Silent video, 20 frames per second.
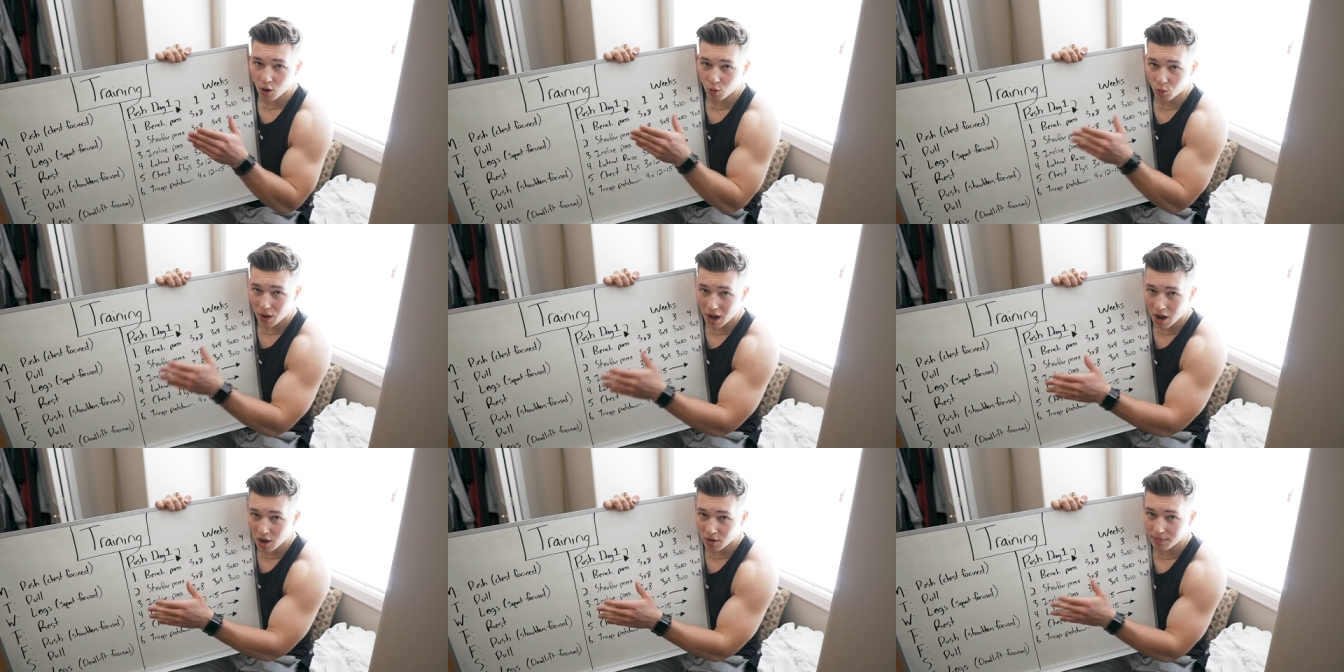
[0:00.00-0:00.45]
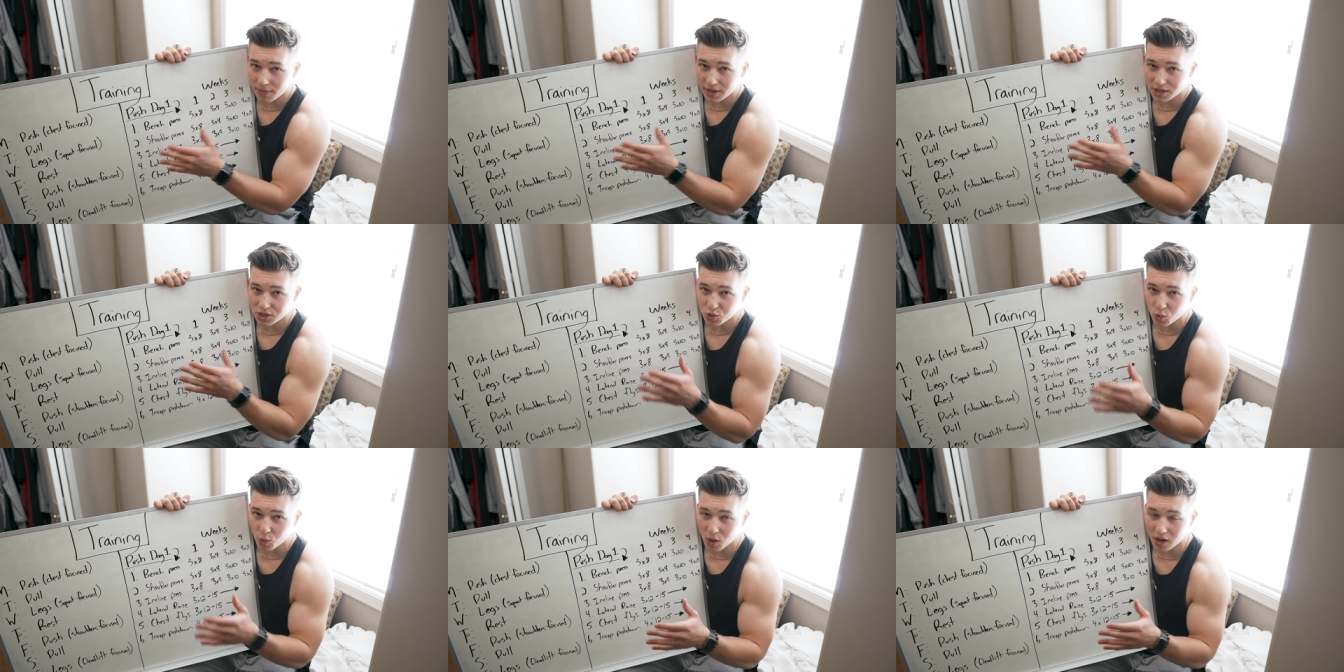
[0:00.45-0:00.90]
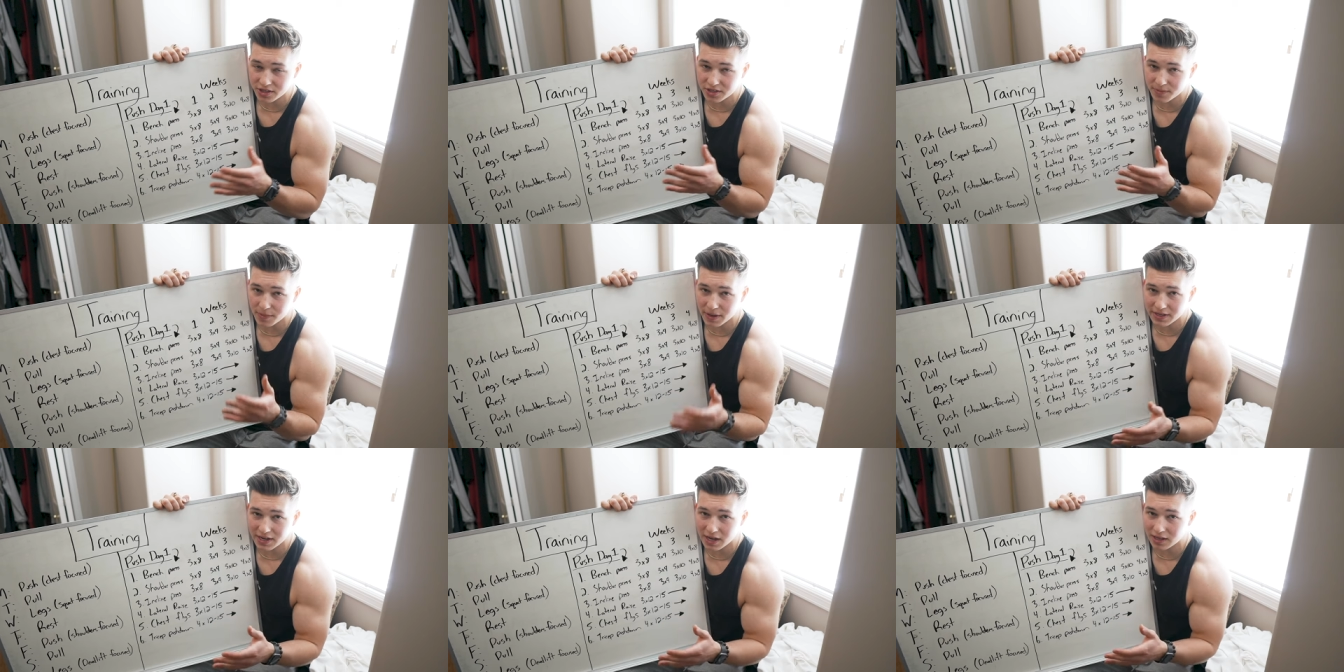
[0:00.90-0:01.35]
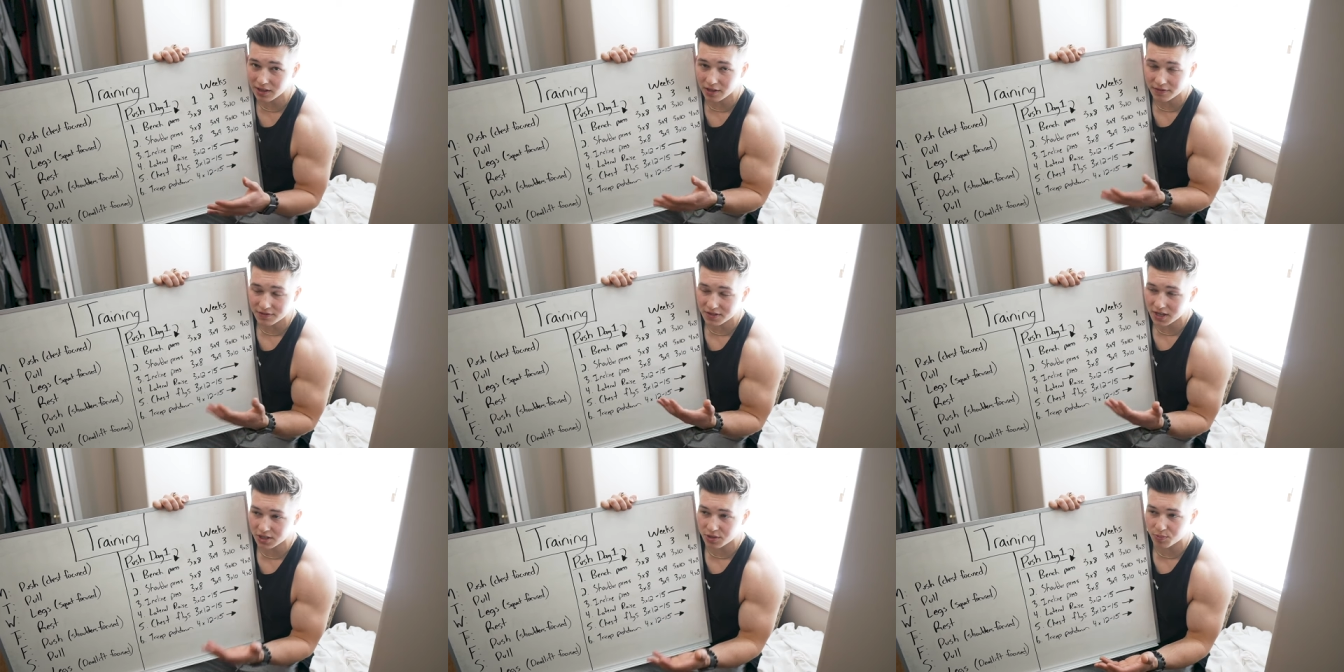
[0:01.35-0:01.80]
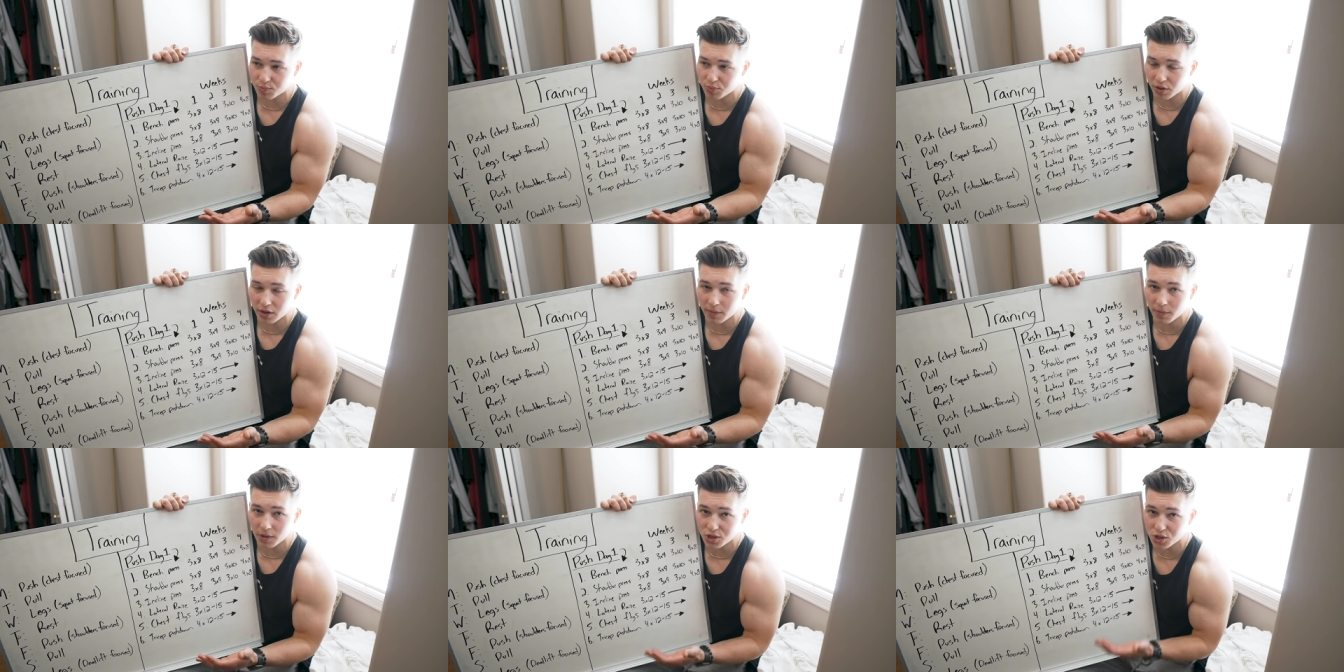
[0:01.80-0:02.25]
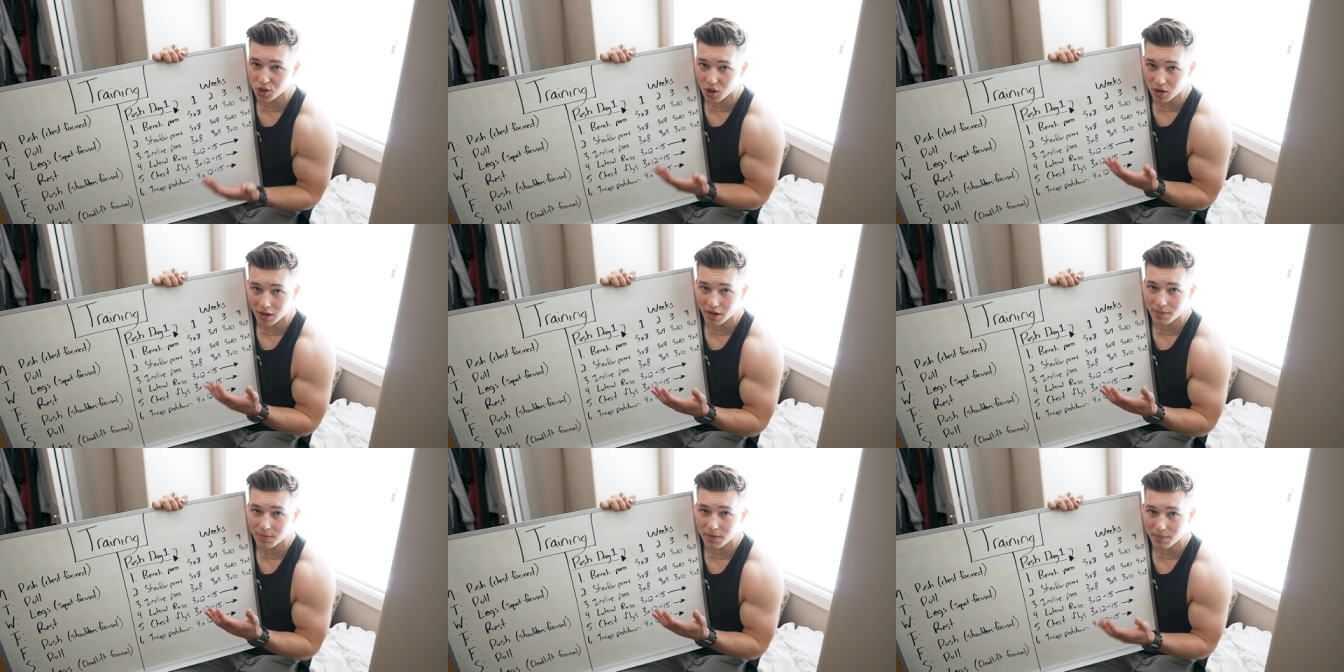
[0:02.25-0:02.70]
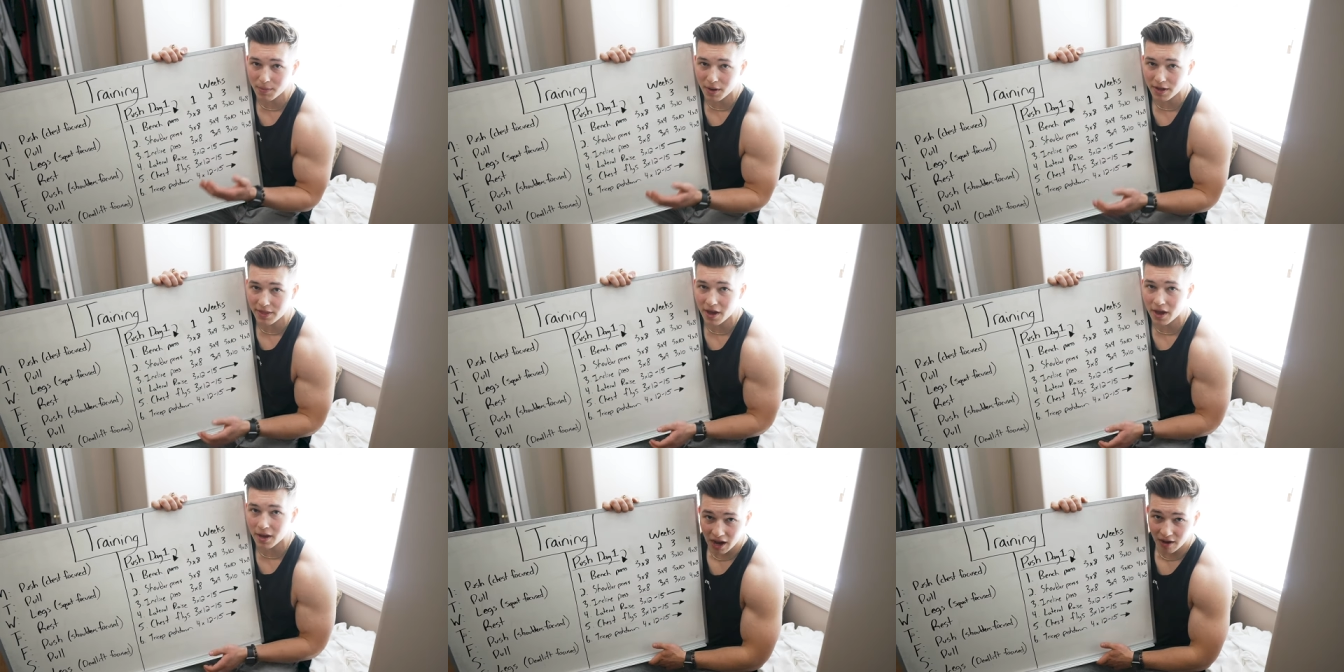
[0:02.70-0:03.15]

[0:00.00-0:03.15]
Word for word: around my squats and my deadlifts. That's pretty much all I mean by that.